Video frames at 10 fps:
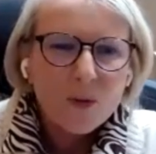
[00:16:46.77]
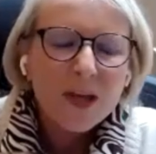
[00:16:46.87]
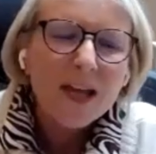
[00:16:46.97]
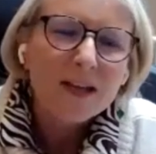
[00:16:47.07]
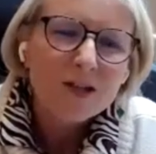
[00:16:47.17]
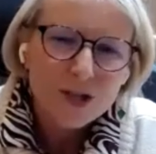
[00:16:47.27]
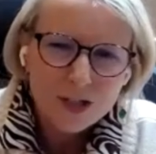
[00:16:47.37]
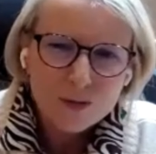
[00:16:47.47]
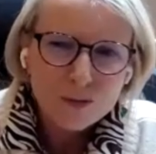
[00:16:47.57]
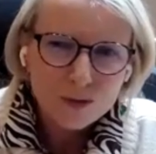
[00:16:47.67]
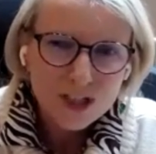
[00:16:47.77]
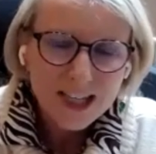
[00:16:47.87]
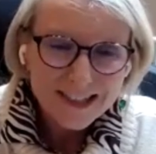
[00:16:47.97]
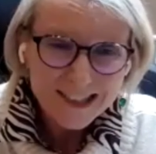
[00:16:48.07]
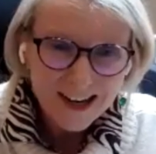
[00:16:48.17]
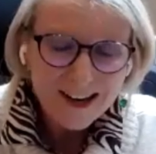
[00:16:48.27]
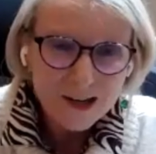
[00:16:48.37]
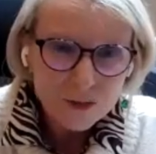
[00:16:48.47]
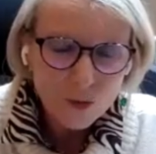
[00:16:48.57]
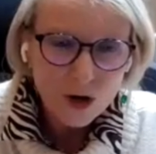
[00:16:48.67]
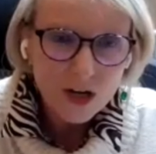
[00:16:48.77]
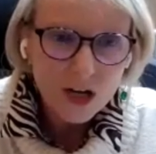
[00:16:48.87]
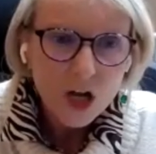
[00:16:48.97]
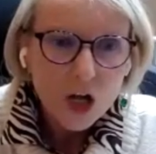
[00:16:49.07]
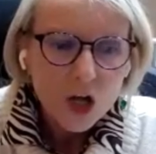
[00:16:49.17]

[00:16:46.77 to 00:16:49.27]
they actually don't. It's hard work.